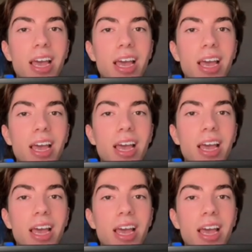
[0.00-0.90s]

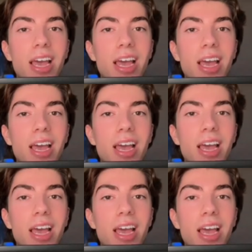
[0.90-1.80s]

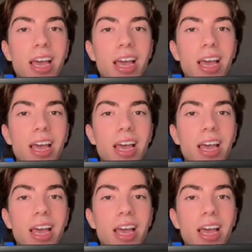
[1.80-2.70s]

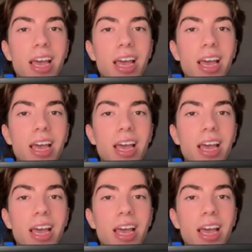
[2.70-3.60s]

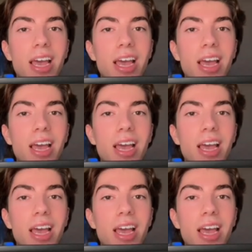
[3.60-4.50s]

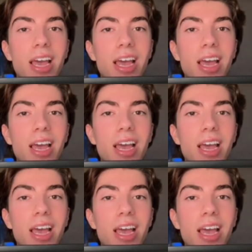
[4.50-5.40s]

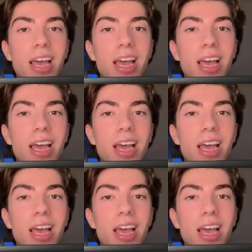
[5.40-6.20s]
[no speech]